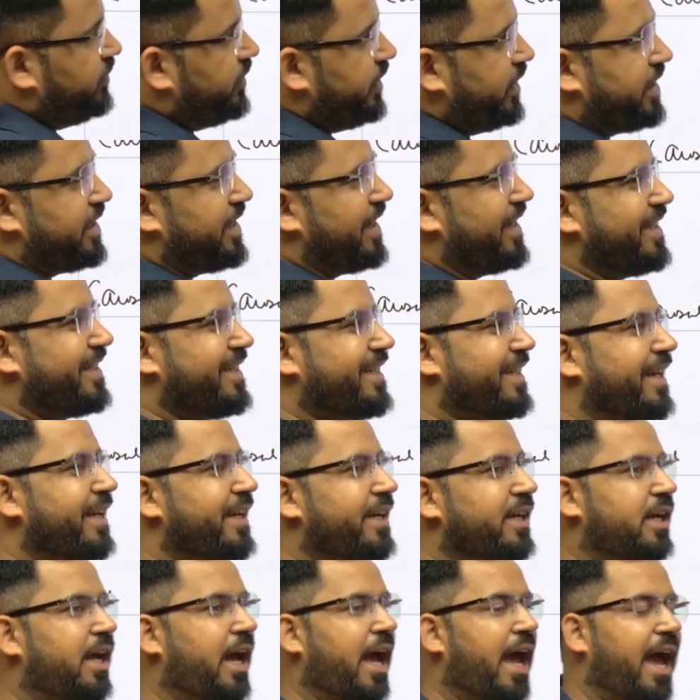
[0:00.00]
which is
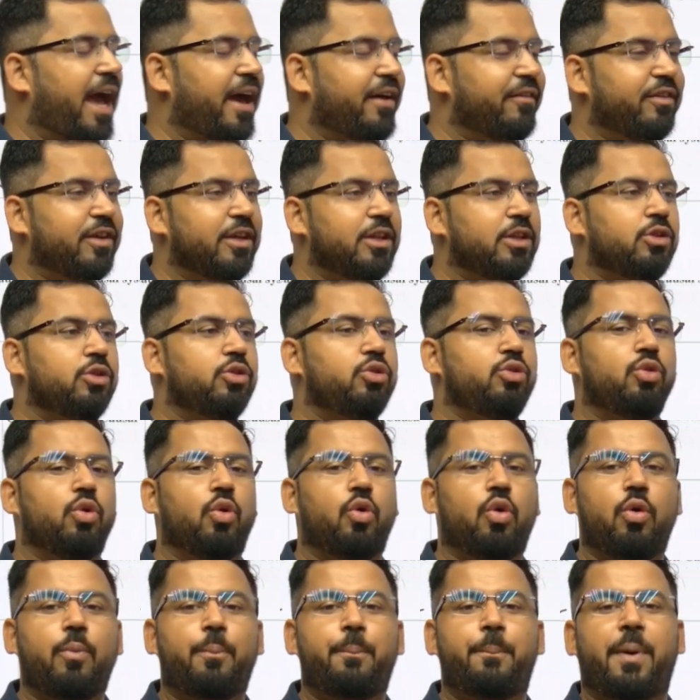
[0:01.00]
having
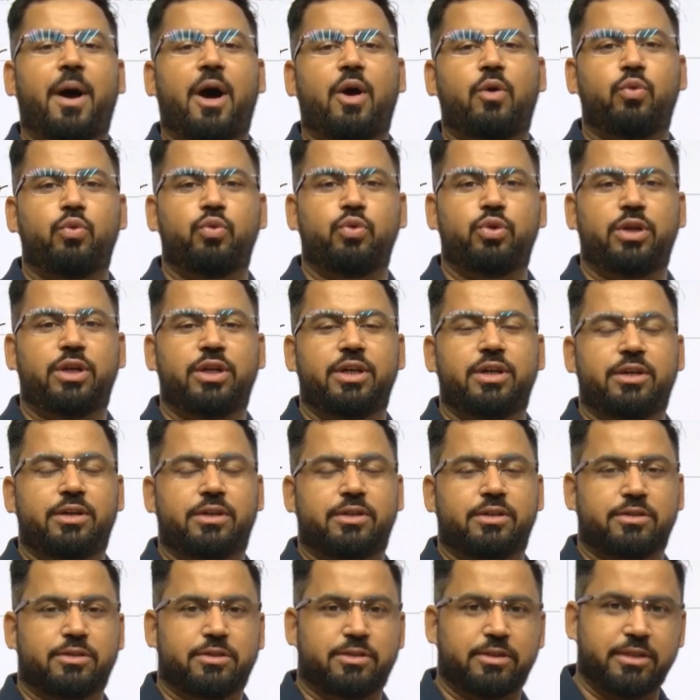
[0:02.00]
no bound,
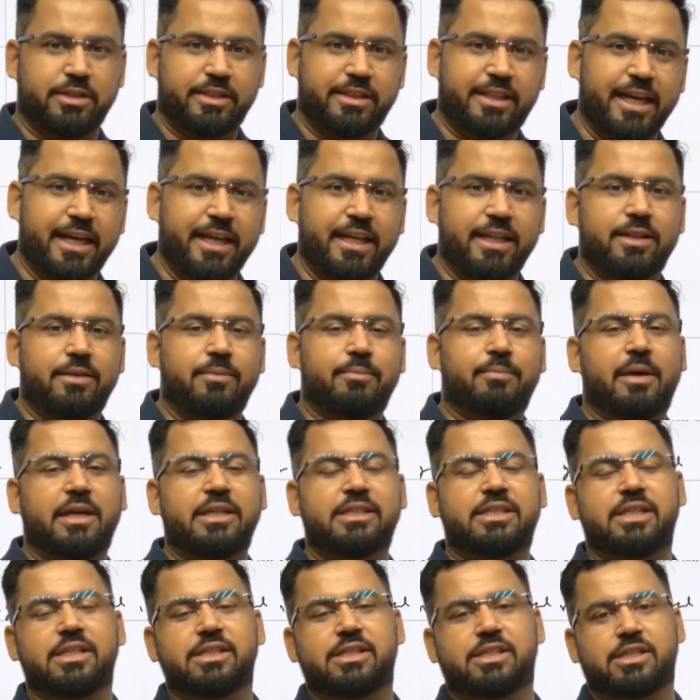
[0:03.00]
then
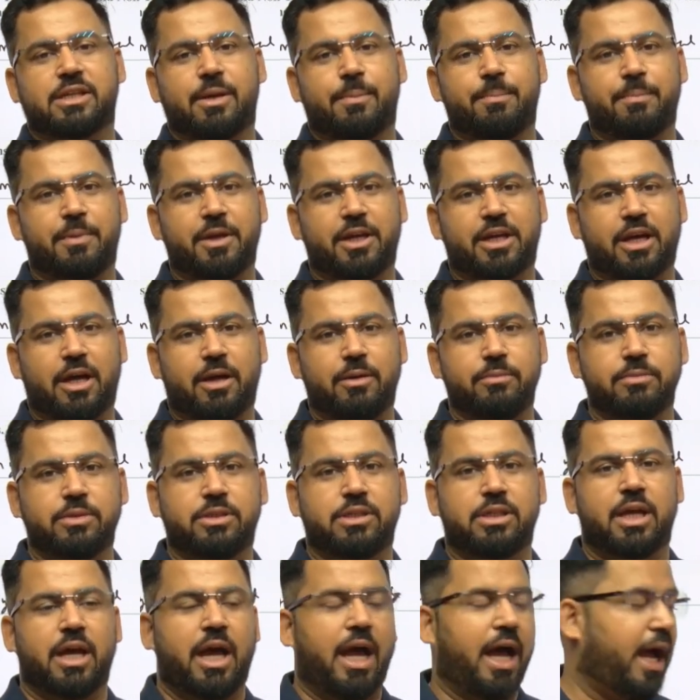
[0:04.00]
my system
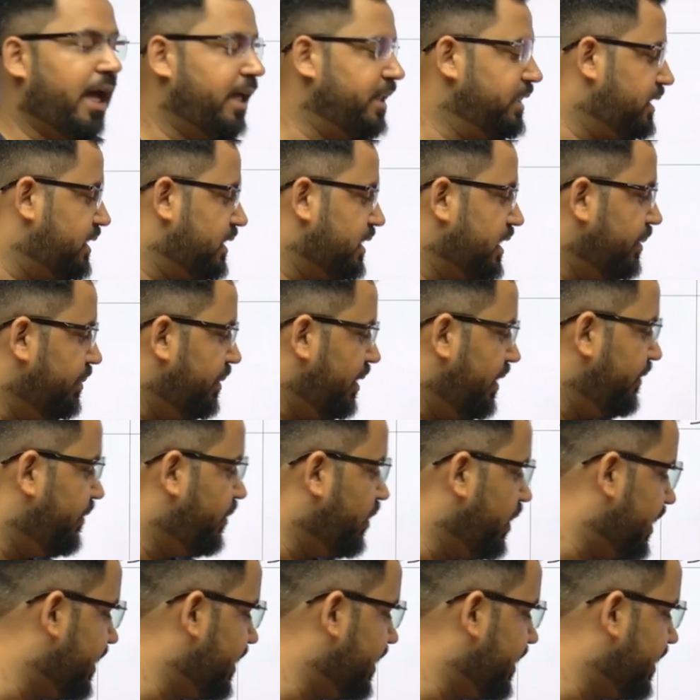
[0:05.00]
becomes unstable.